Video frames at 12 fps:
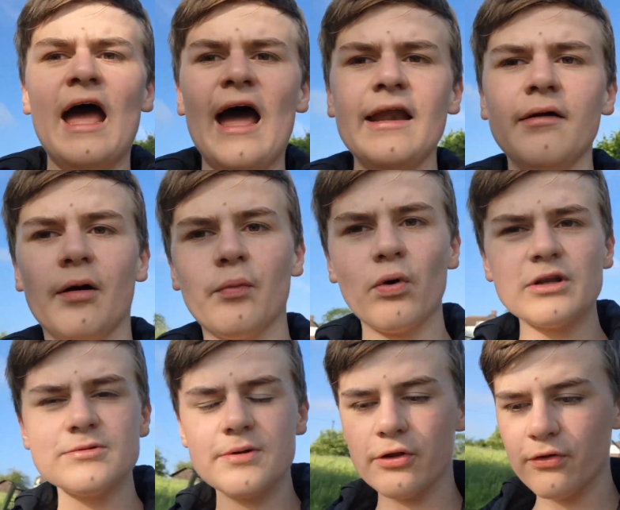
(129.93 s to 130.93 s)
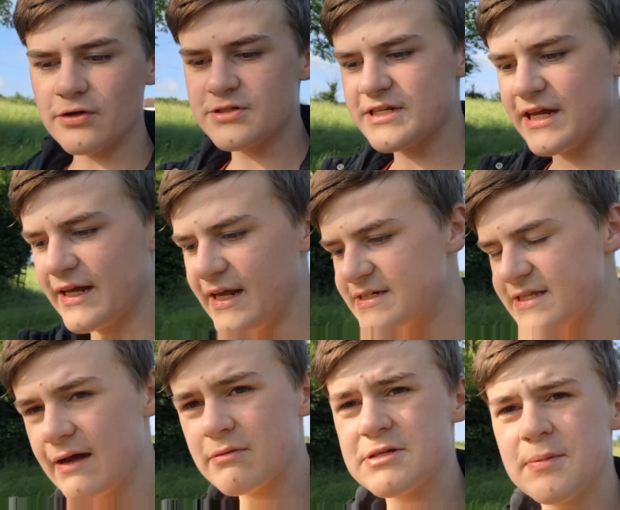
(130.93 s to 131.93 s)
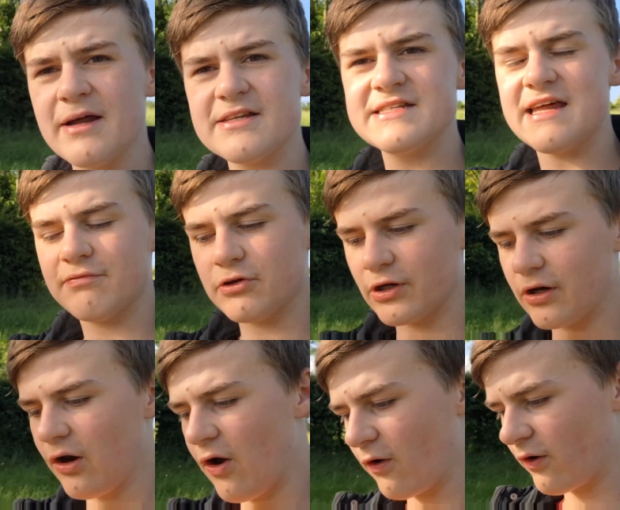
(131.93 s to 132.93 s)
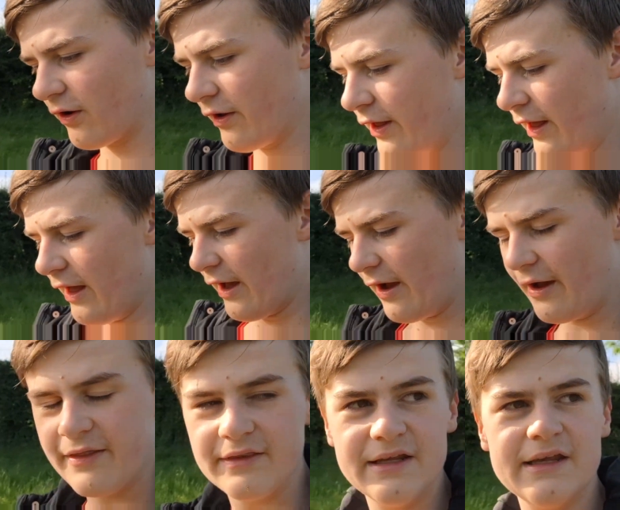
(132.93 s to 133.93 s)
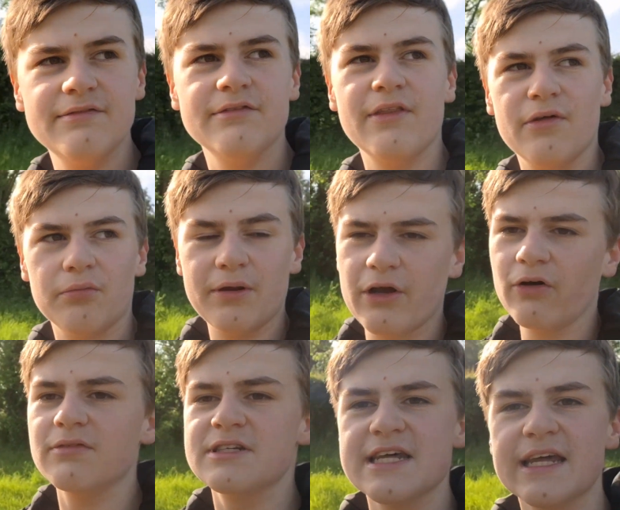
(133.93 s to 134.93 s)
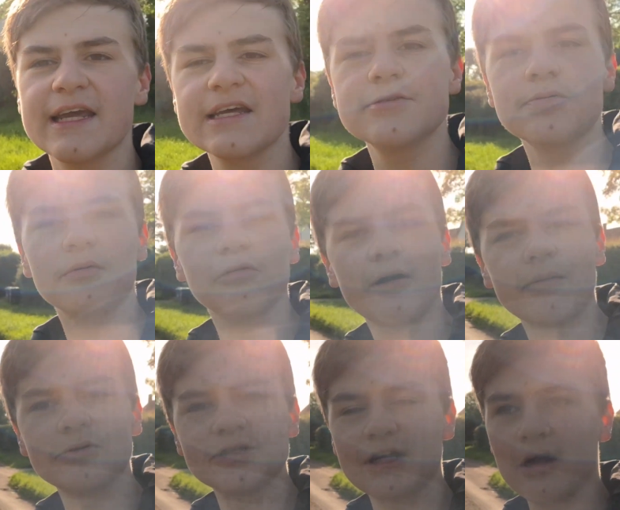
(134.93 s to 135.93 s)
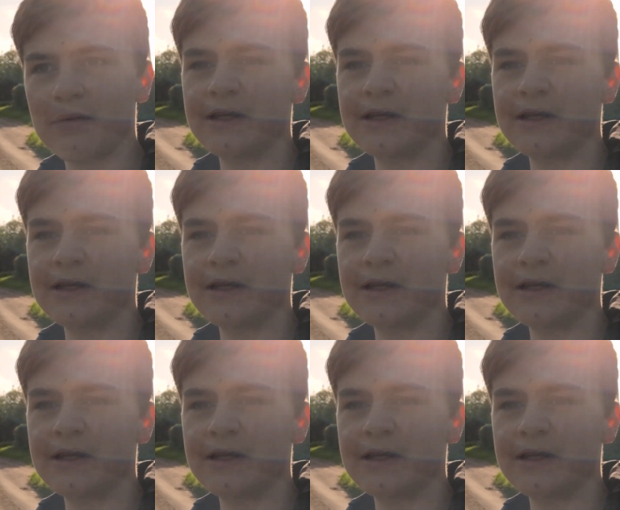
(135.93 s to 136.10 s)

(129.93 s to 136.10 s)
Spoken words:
Anyway, once we got those tickets, that was about 7 o'clock in the evening that we got the tickets. We were able to go